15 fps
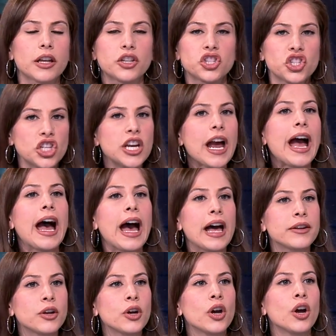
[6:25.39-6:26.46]
Like, she
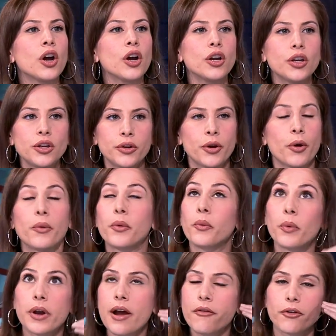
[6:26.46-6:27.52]
had, you know,
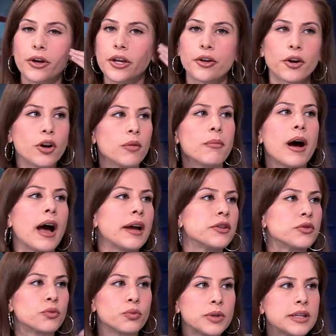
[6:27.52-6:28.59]
whatever, in her
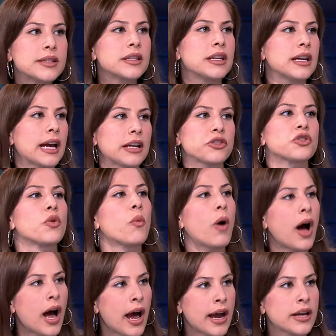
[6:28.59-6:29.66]
mind, reasoning as to
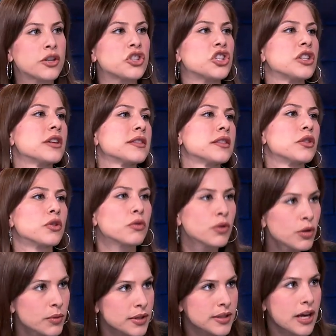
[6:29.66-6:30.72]
why she doesn't
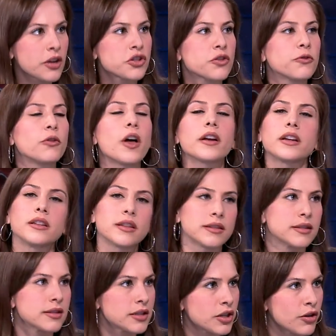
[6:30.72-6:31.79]
agree with Sandra Fluke and
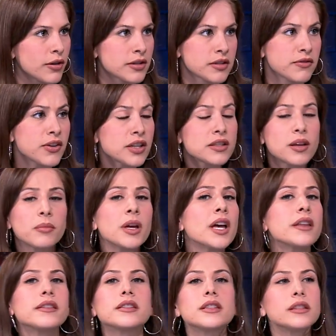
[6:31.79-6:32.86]
doesn't see her as a victim.
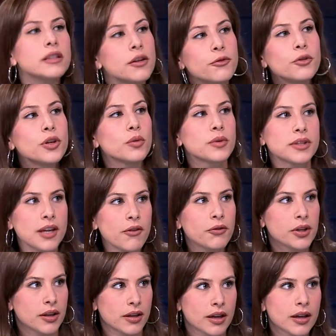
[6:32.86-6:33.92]
The delivery was
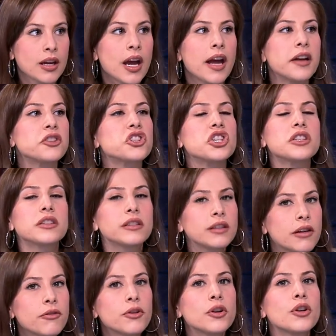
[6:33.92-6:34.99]
everything. And she
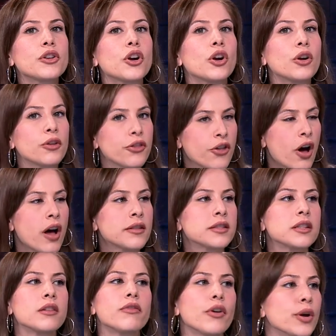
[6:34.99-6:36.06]
delivered her
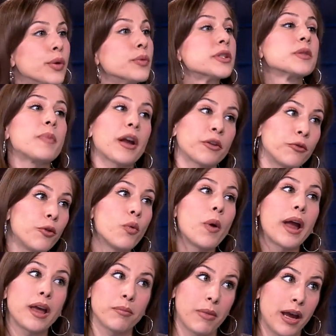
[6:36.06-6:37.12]
thoughts in a very respectful
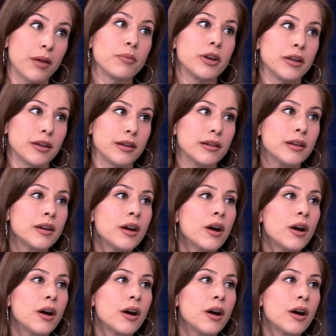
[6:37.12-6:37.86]
way, in my opinion.